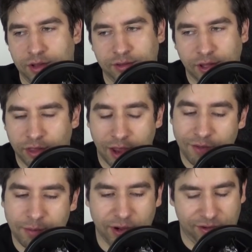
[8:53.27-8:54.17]
he said
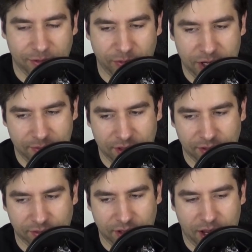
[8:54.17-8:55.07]
everybody's to blame in
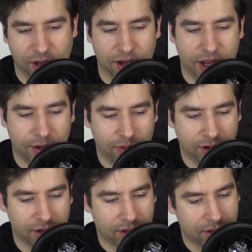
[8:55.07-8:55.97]
this. And I
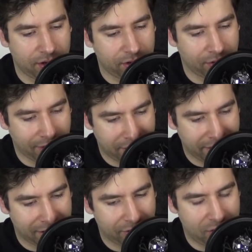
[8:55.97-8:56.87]
would agree to
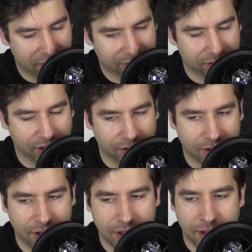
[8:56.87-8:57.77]
that to an extent.